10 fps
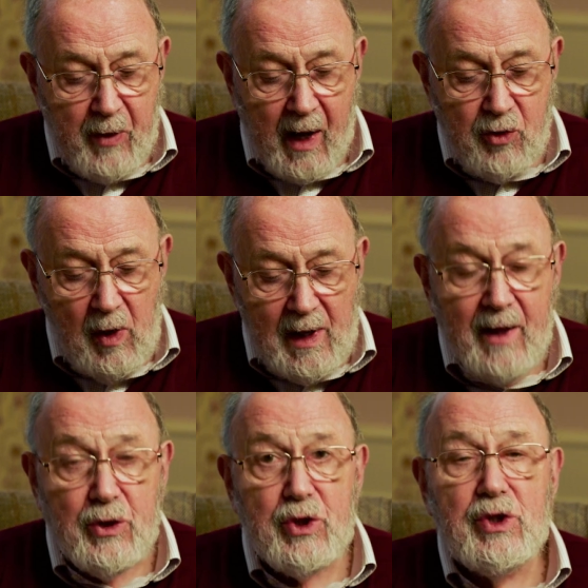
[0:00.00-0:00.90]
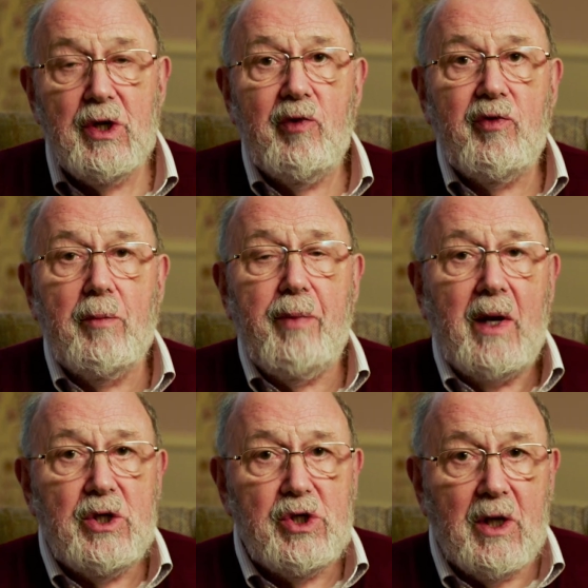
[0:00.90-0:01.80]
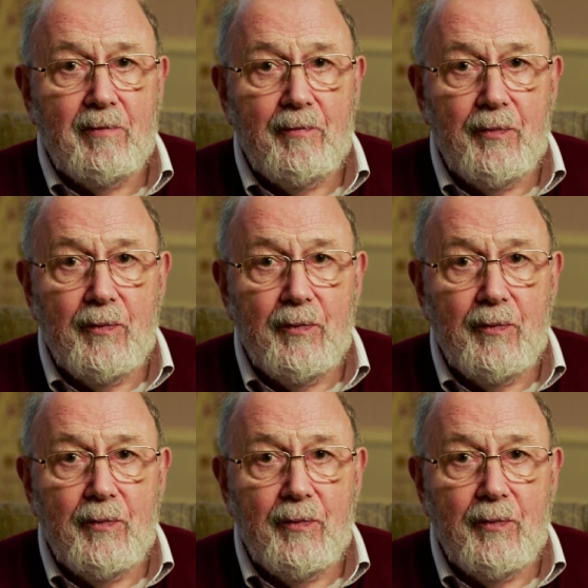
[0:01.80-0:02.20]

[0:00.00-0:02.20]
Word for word: and relents from punishing.